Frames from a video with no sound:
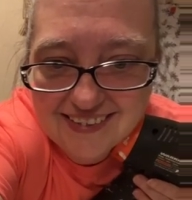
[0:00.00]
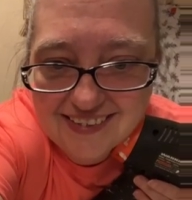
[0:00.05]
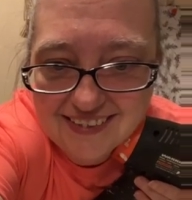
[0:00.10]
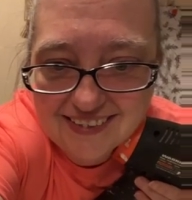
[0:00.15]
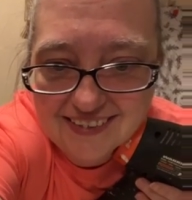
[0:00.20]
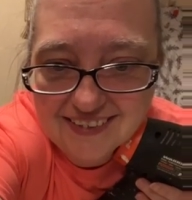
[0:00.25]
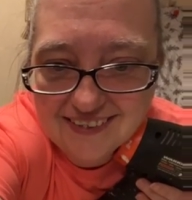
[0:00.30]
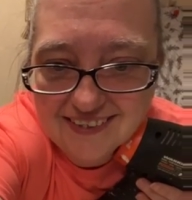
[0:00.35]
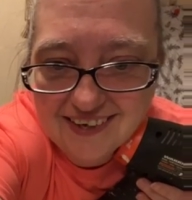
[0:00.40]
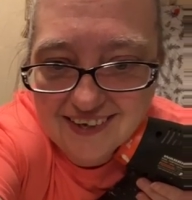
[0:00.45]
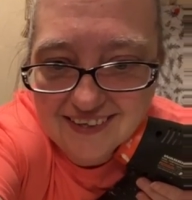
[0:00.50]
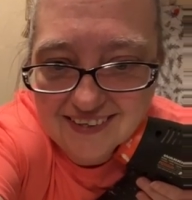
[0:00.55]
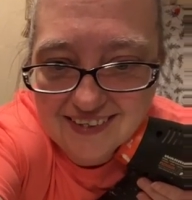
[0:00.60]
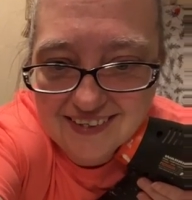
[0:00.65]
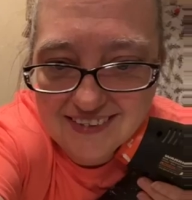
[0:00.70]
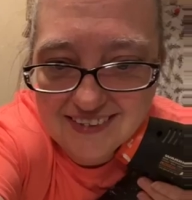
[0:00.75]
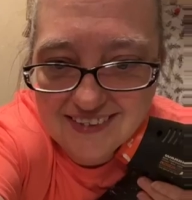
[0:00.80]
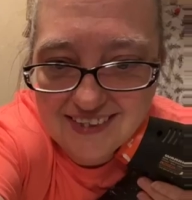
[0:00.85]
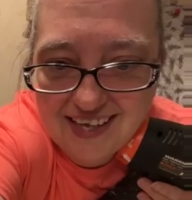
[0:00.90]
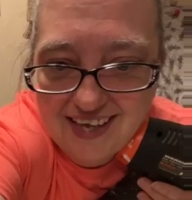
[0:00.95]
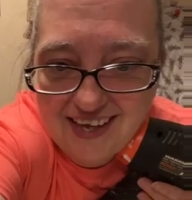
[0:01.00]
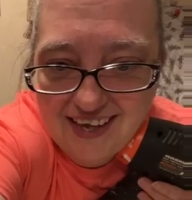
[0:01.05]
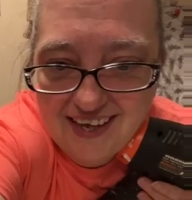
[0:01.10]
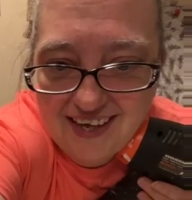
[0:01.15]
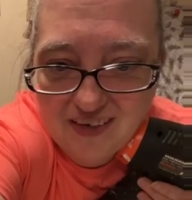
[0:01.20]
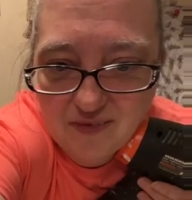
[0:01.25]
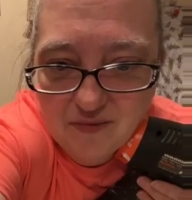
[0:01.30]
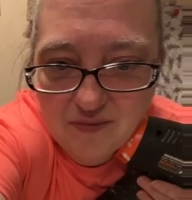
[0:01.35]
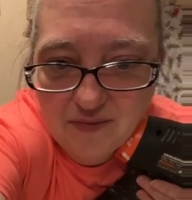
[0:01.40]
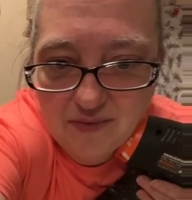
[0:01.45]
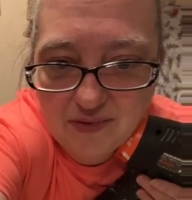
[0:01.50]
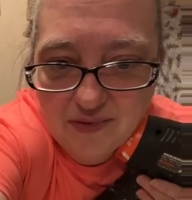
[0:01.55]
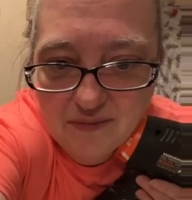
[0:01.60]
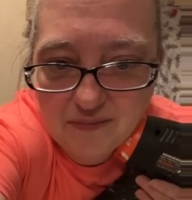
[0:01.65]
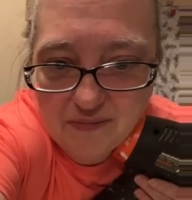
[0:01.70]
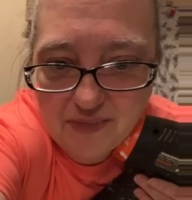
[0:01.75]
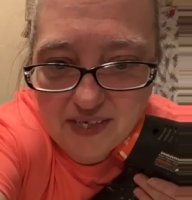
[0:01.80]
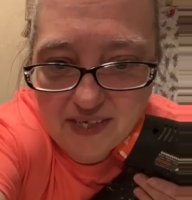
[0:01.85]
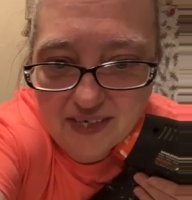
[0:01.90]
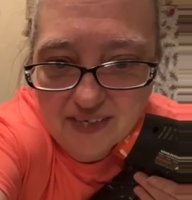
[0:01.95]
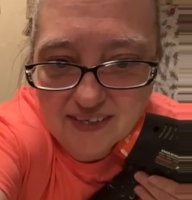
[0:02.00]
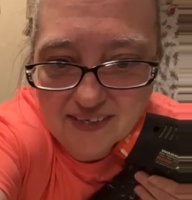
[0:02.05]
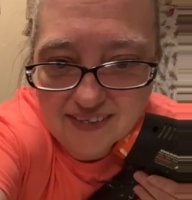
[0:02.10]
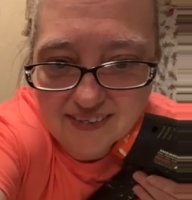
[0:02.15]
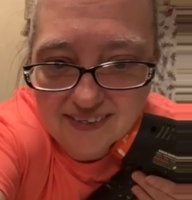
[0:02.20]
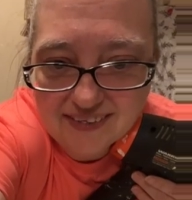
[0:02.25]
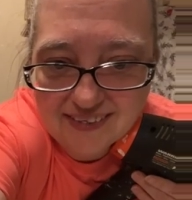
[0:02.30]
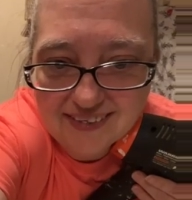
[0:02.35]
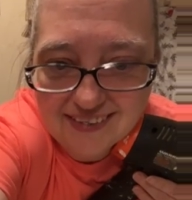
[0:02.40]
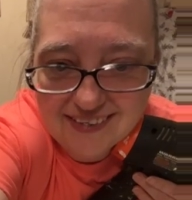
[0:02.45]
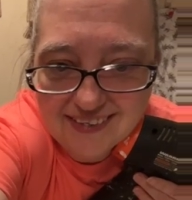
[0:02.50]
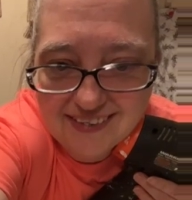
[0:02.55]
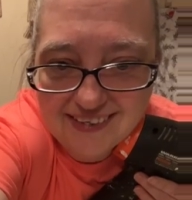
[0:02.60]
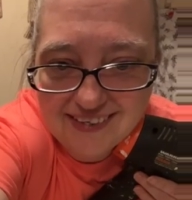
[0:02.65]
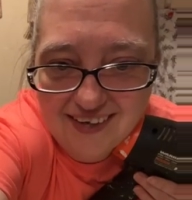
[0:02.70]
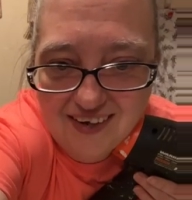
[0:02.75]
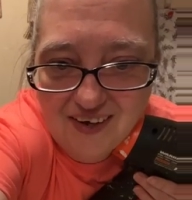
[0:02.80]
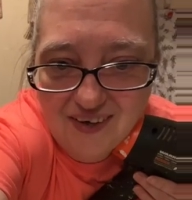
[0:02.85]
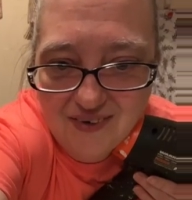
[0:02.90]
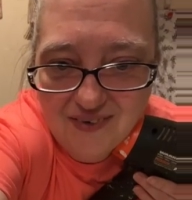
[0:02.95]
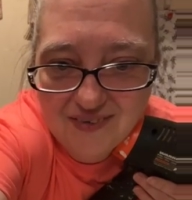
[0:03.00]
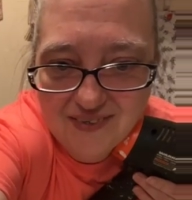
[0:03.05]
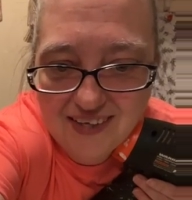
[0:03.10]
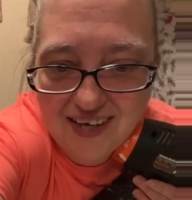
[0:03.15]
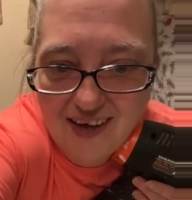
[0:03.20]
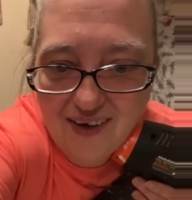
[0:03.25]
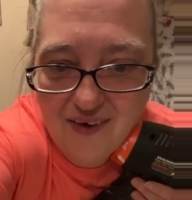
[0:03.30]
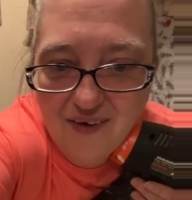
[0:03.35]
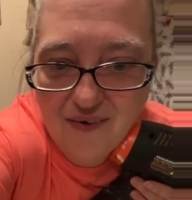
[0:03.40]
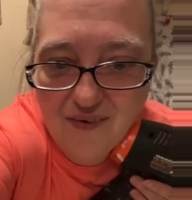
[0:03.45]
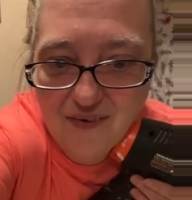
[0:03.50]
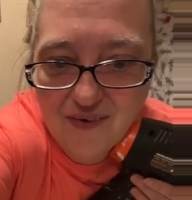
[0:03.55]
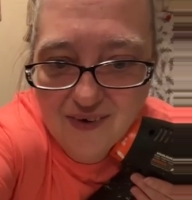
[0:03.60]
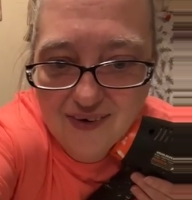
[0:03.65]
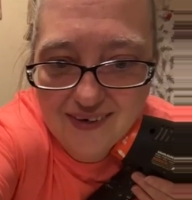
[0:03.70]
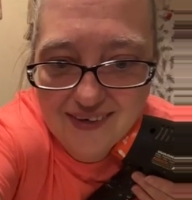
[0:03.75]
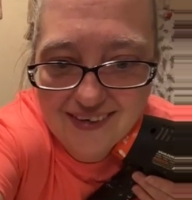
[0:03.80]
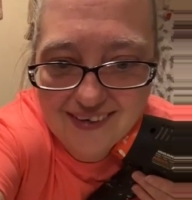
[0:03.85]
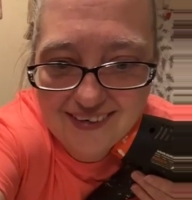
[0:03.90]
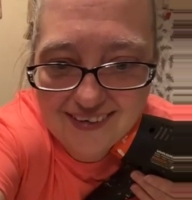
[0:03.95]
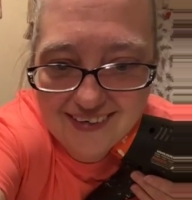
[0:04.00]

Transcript: She's a chocolate lab mix. Oh no.